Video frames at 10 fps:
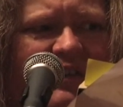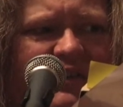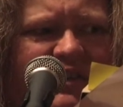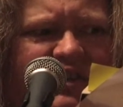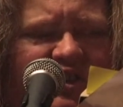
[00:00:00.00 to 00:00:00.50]

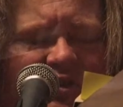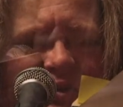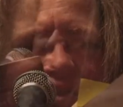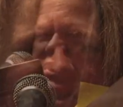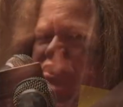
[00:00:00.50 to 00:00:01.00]
This
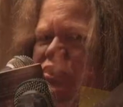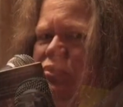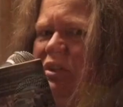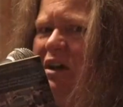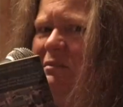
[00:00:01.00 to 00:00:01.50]
too is a
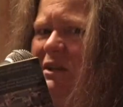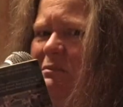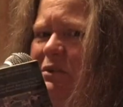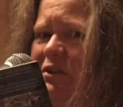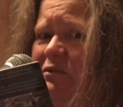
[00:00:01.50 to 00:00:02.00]

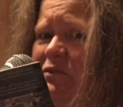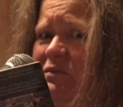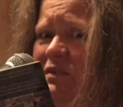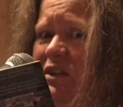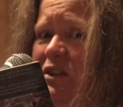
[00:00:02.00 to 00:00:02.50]
tsunami, but of
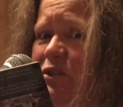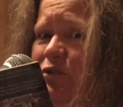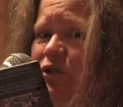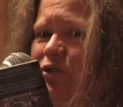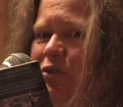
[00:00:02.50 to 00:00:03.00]

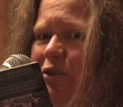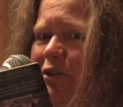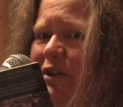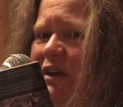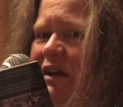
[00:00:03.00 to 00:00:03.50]
another
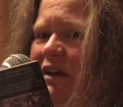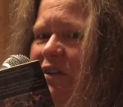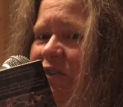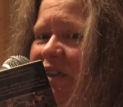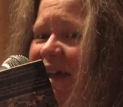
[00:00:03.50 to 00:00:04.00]
sort
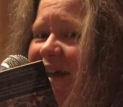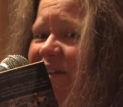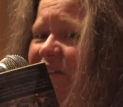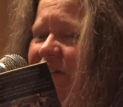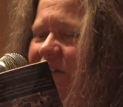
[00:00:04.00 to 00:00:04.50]

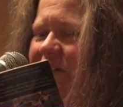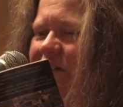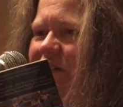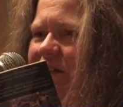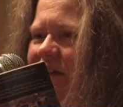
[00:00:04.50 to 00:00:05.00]
unless,
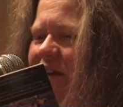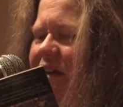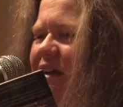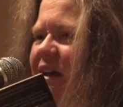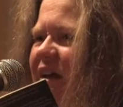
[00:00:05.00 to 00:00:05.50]

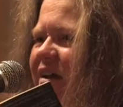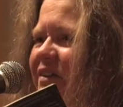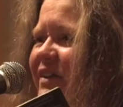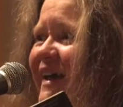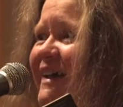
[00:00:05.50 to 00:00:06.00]

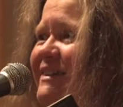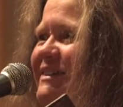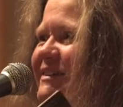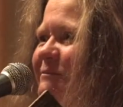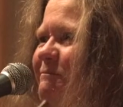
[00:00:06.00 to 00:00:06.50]

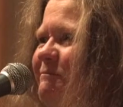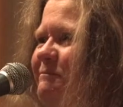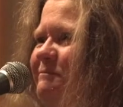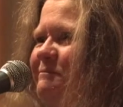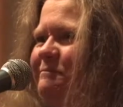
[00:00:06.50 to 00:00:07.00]
unless,
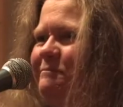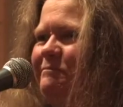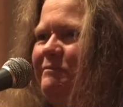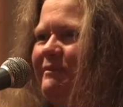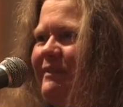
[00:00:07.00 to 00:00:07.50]

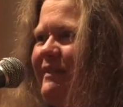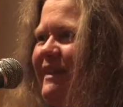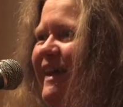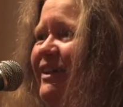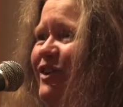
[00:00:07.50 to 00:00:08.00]

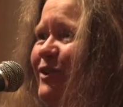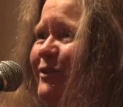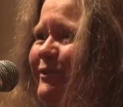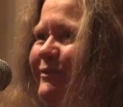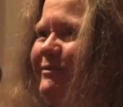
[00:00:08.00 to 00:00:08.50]
thank you.